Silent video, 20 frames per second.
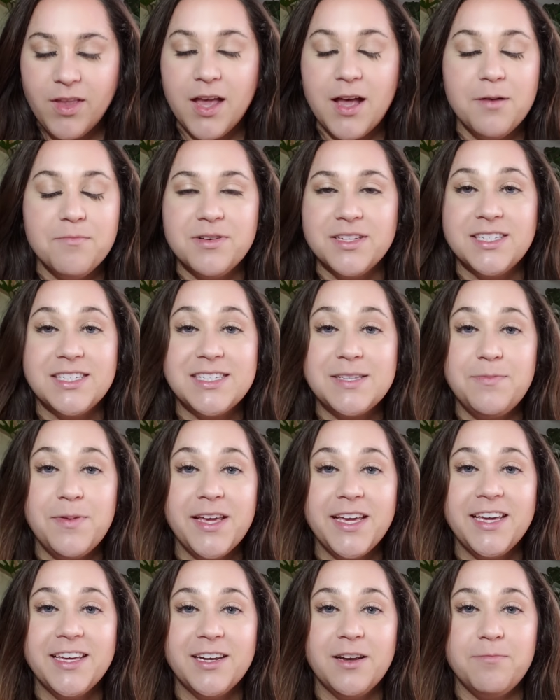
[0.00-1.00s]
But
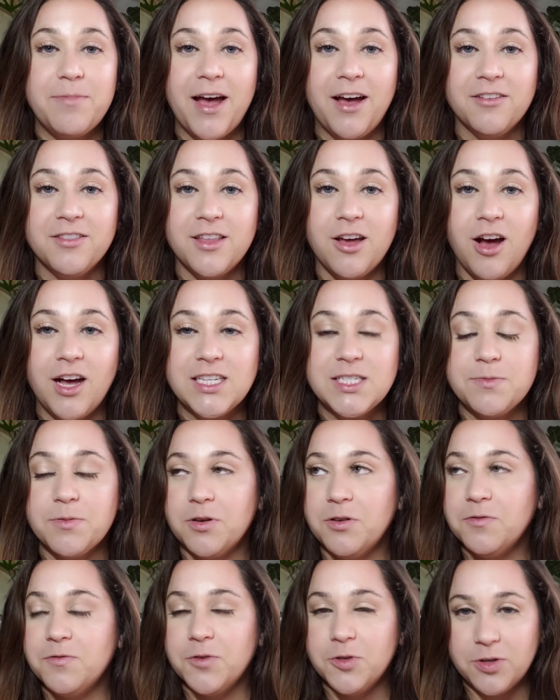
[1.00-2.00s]
speaking about the
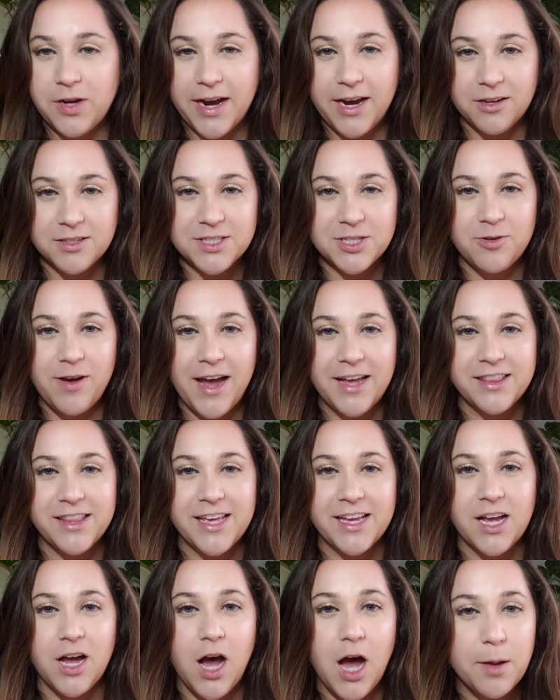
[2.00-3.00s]
hospital food, I also had
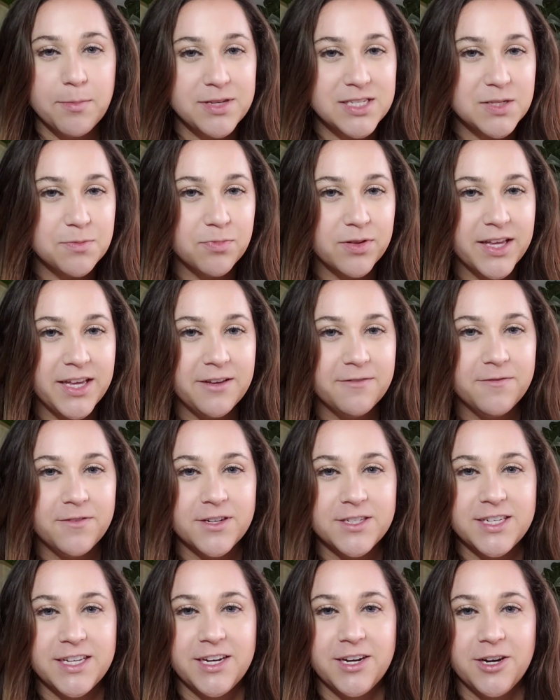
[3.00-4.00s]
like a hummus plate
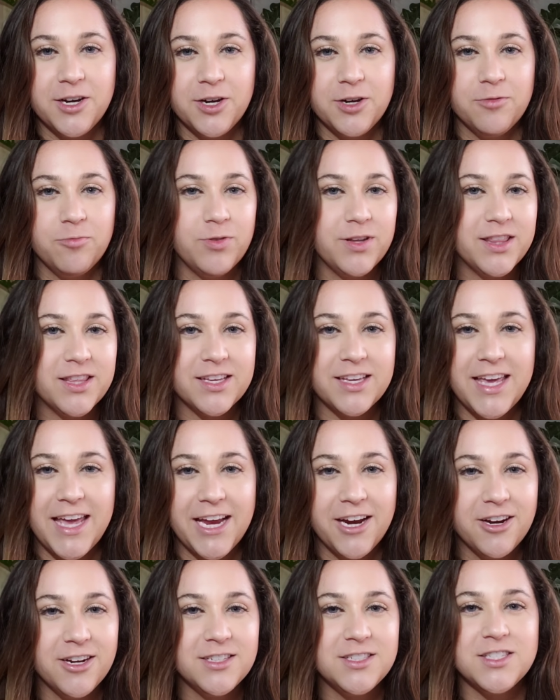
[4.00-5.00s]
for dinner with
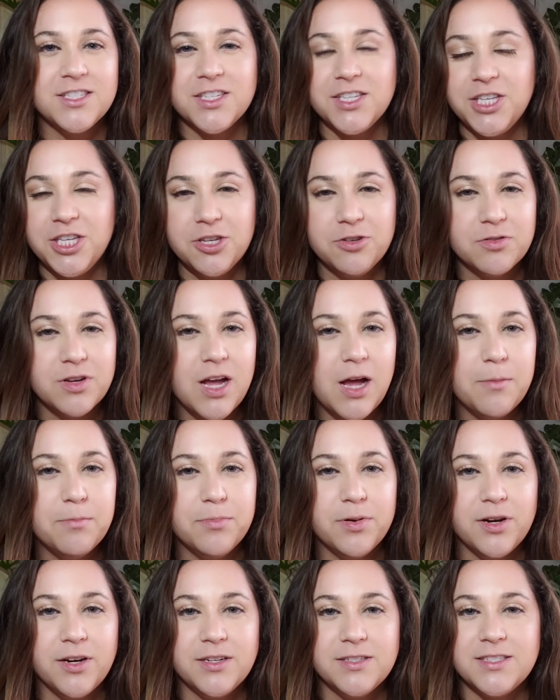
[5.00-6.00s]
carrots,
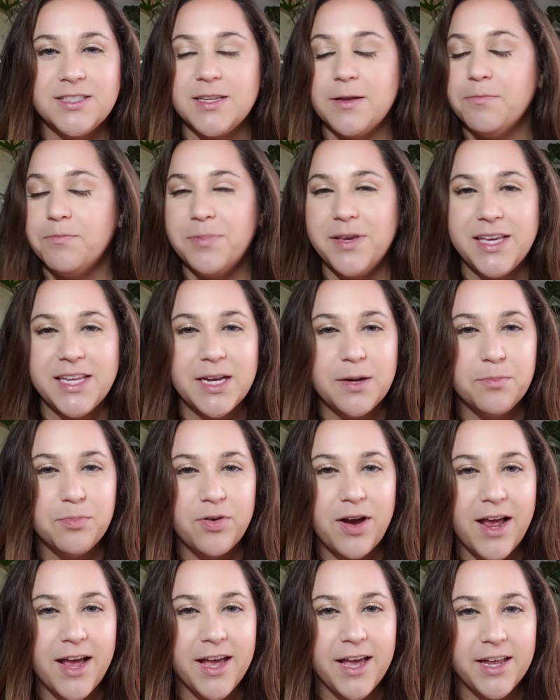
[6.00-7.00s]
cucumbers, some pita
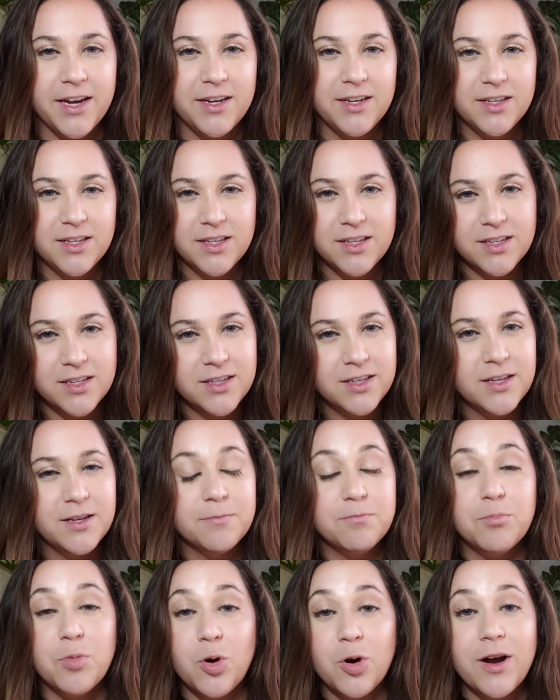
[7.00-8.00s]
bread,
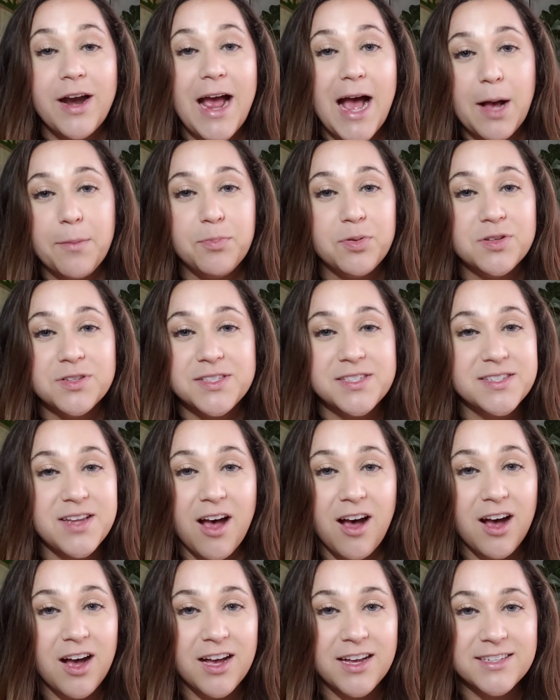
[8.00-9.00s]
more
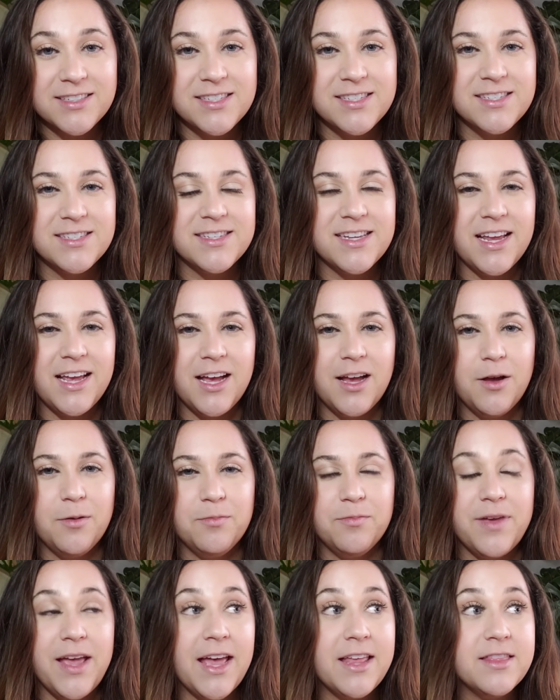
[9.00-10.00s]
applesauce,
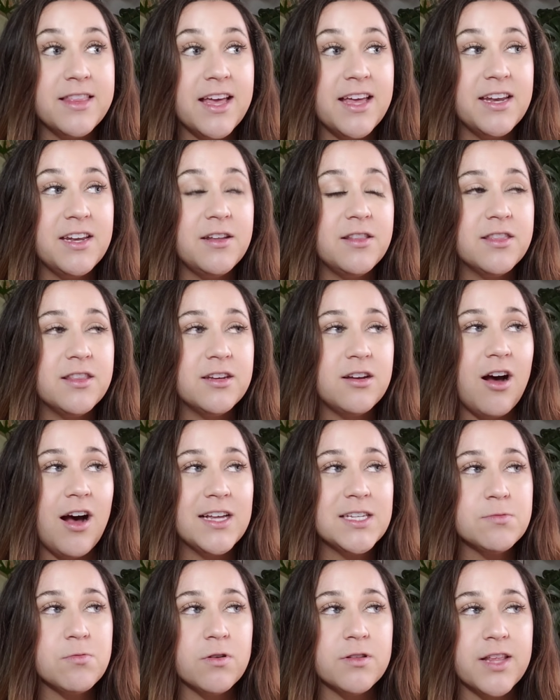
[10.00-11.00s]
and then the
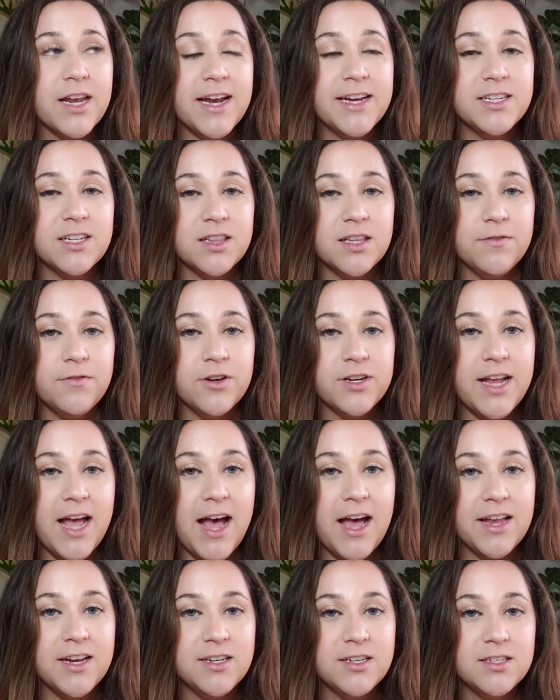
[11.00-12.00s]
hospital that I delivered
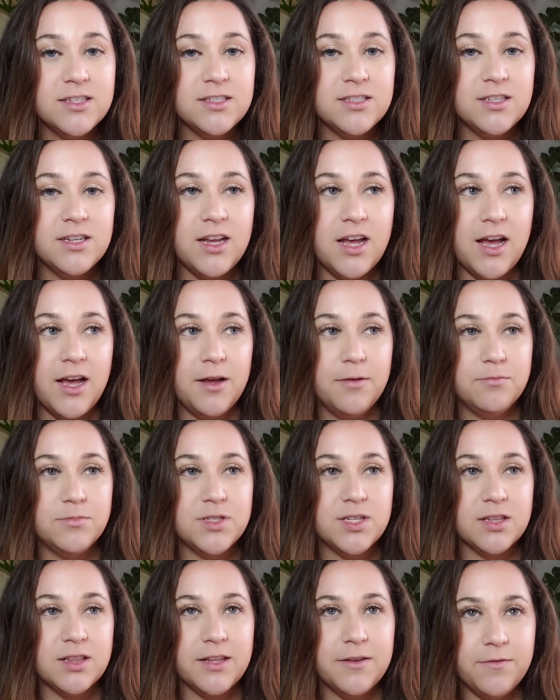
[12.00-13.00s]
at
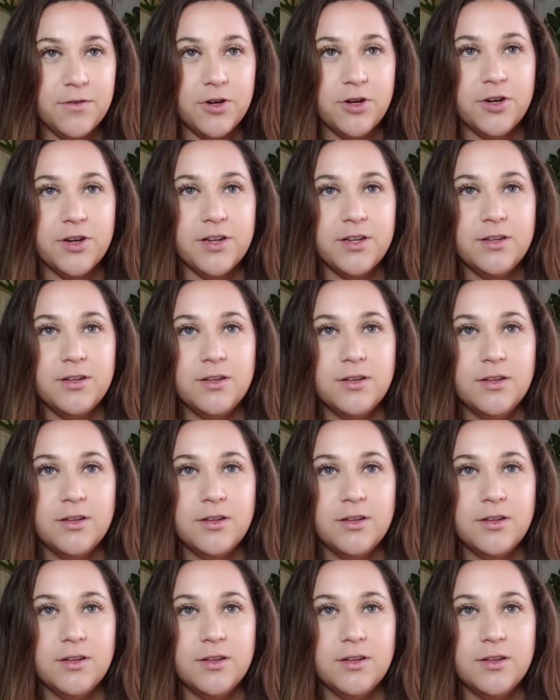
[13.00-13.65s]
delivered